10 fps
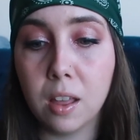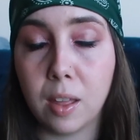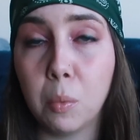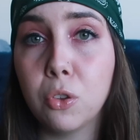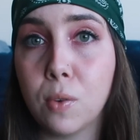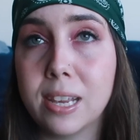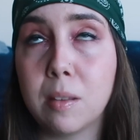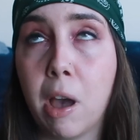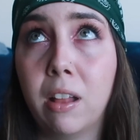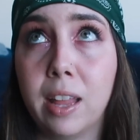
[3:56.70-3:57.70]
that one's raised
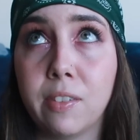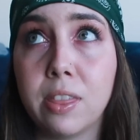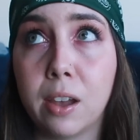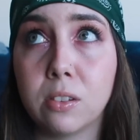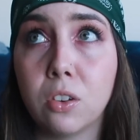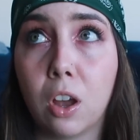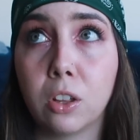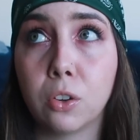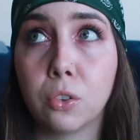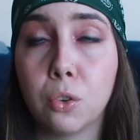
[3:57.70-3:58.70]
about
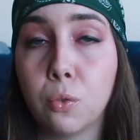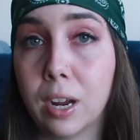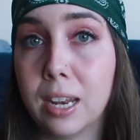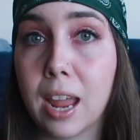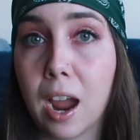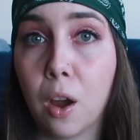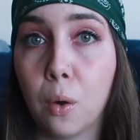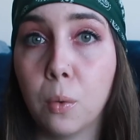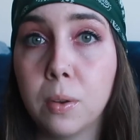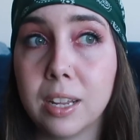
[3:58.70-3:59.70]
$11,000 right
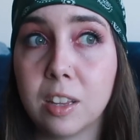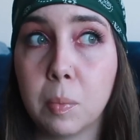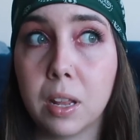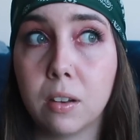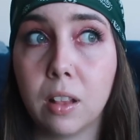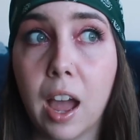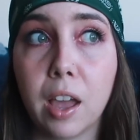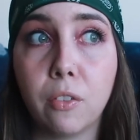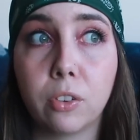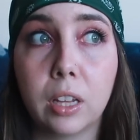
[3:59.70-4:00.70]
now and it's been
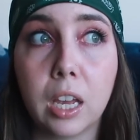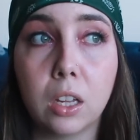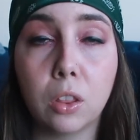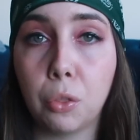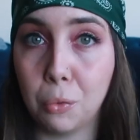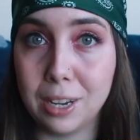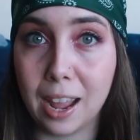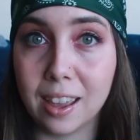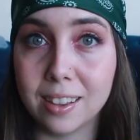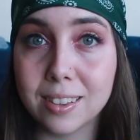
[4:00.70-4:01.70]
live for like 3
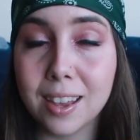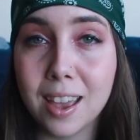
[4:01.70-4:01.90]
days.